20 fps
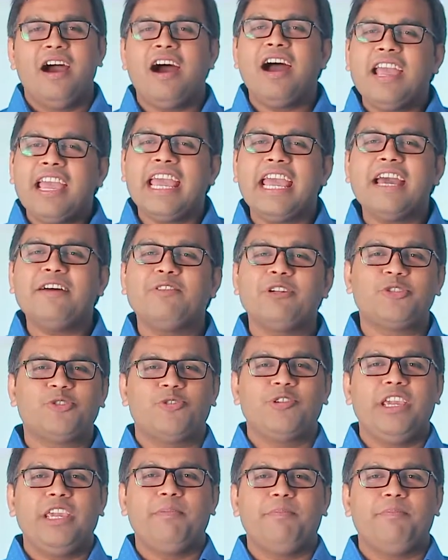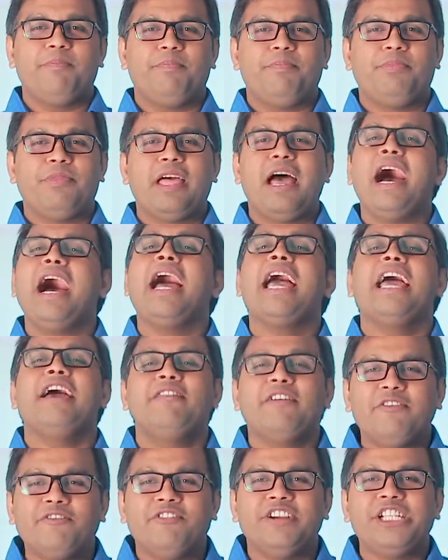I have a dream, I
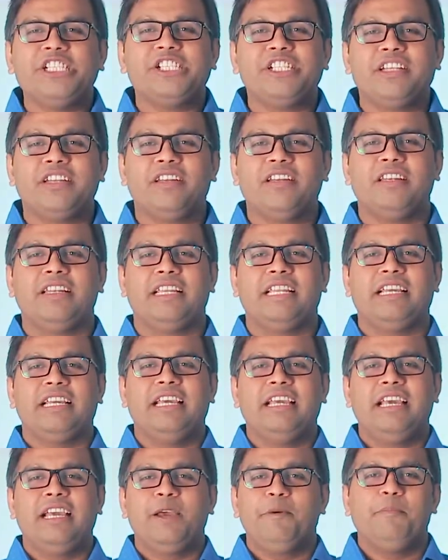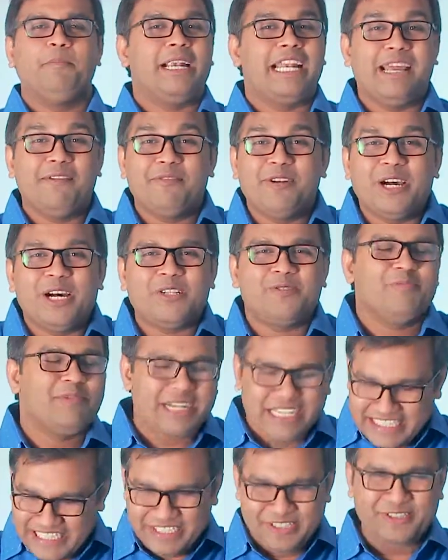have a vision, but I'm not
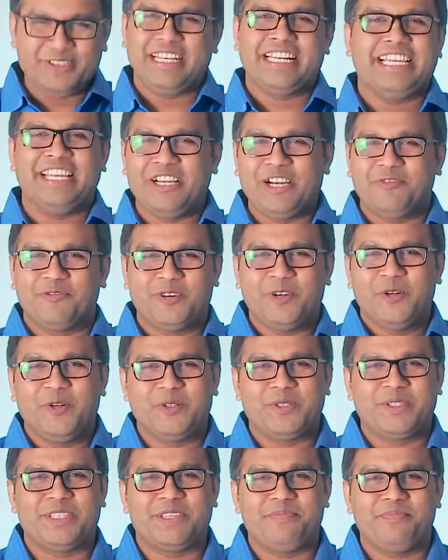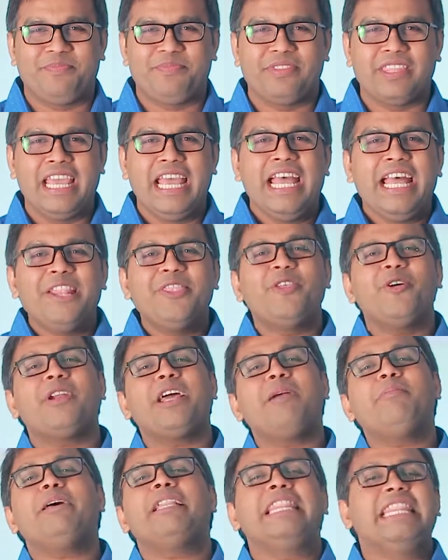Martin Luther King, of course. Nor
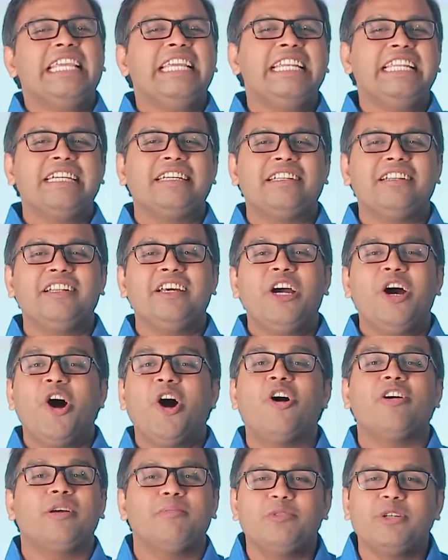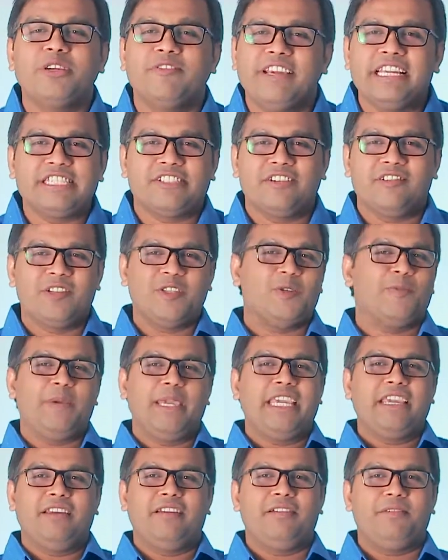am I a leader or a motivational
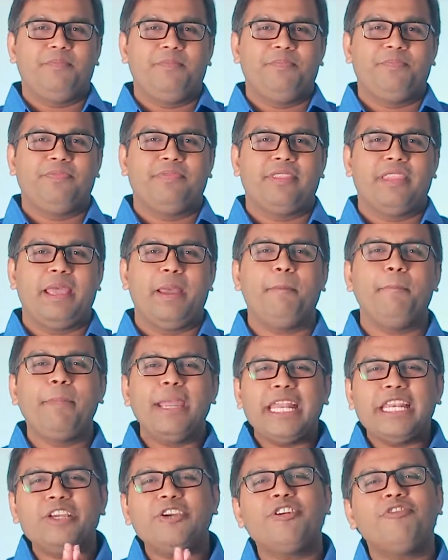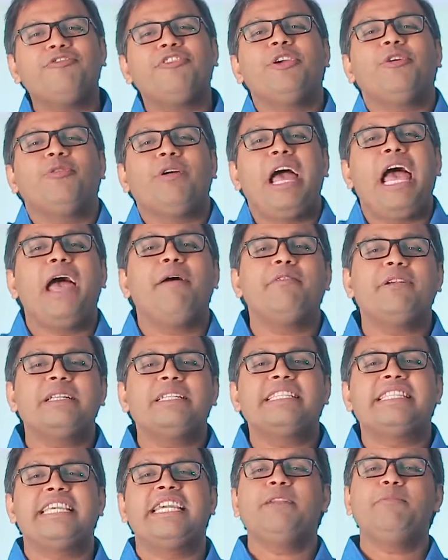speaker. Many of you haven't
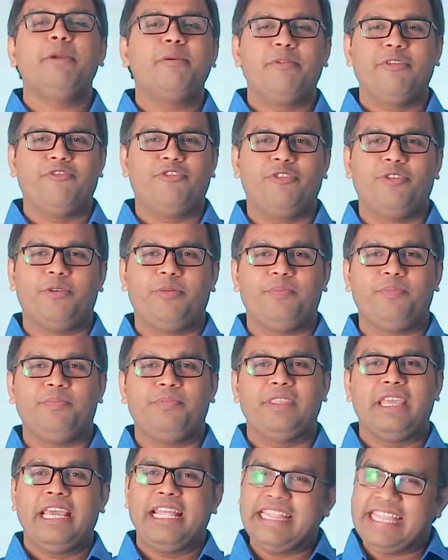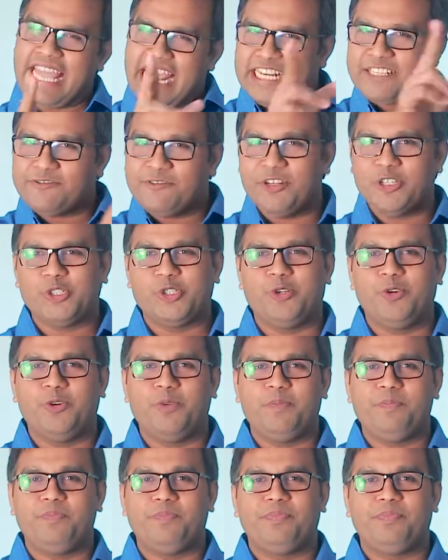seen me before, that's for sure.